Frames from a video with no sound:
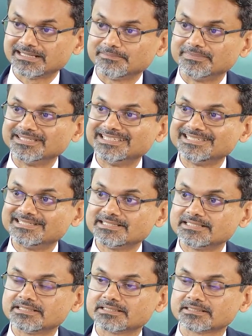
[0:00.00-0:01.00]
But they did
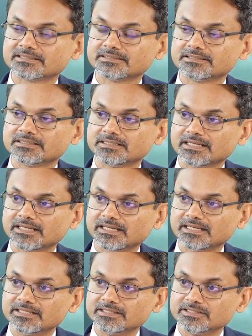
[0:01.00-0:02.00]
it
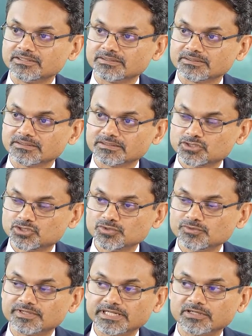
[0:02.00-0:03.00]
in
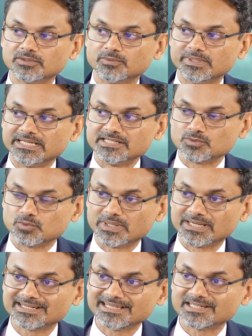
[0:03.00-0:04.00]
two very good ways.
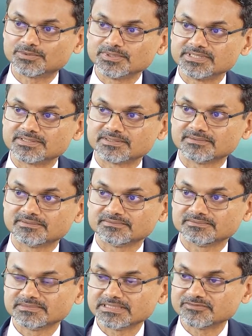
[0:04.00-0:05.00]
One, it was
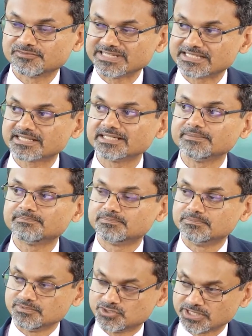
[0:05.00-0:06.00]
fiscally
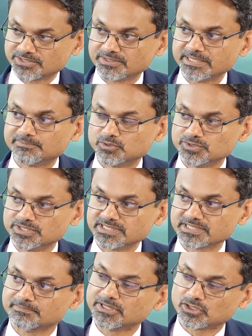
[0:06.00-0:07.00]
generally
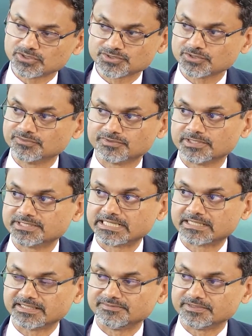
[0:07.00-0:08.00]
prudent because overall
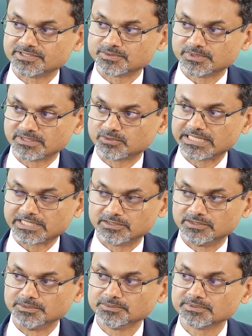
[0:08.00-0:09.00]
debt levels were quite
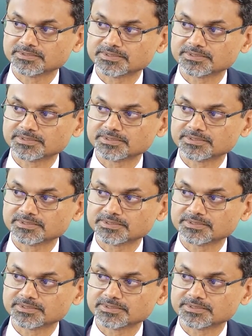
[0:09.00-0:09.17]
low.